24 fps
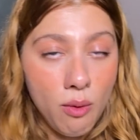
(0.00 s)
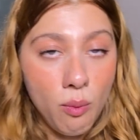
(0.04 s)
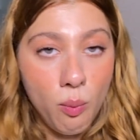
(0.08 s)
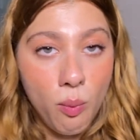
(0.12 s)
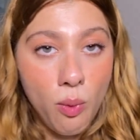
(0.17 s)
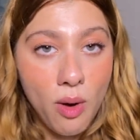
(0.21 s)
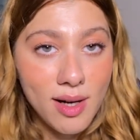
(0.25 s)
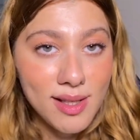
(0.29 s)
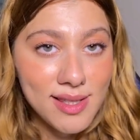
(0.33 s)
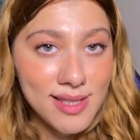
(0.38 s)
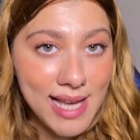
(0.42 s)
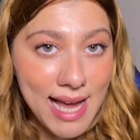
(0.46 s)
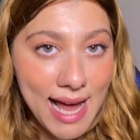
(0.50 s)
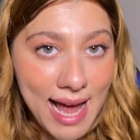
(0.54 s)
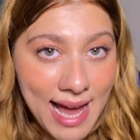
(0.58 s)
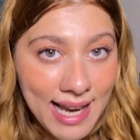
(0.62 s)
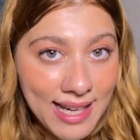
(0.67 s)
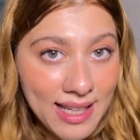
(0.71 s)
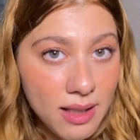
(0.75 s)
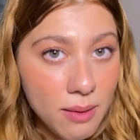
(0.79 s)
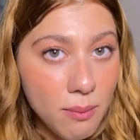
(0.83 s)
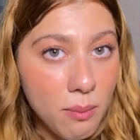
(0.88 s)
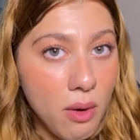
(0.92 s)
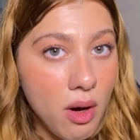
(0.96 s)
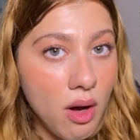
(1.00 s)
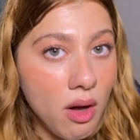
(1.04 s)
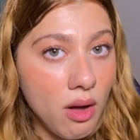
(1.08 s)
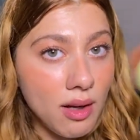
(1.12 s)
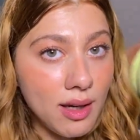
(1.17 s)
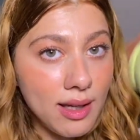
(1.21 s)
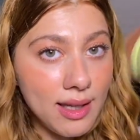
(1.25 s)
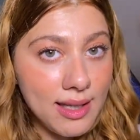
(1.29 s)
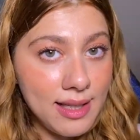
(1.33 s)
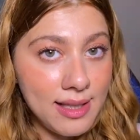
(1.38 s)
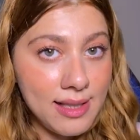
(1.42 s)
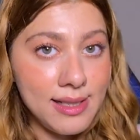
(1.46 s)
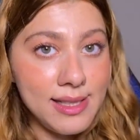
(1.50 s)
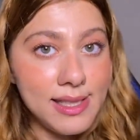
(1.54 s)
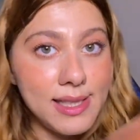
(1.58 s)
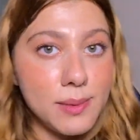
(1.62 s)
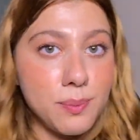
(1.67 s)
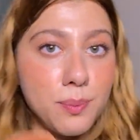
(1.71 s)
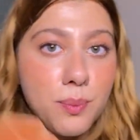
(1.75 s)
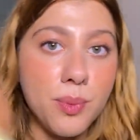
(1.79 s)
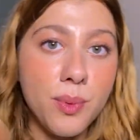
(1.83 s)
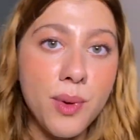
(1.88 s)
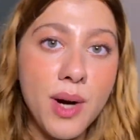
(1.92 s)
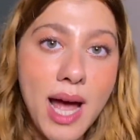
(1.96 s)
what animal
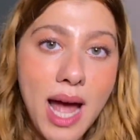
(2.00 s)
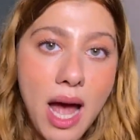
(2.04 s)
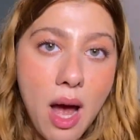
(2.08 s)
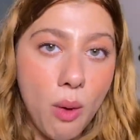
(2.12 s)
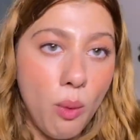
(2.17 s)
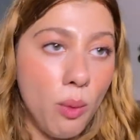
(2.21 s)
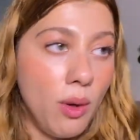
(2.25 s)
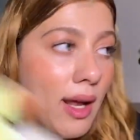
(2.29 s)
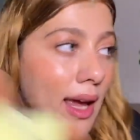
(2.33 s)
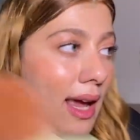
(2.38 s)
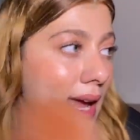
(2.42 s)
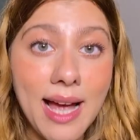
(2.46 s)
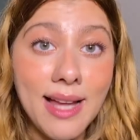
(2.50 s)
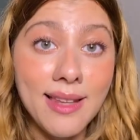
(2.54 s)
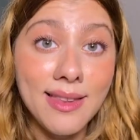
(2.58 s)
is brown,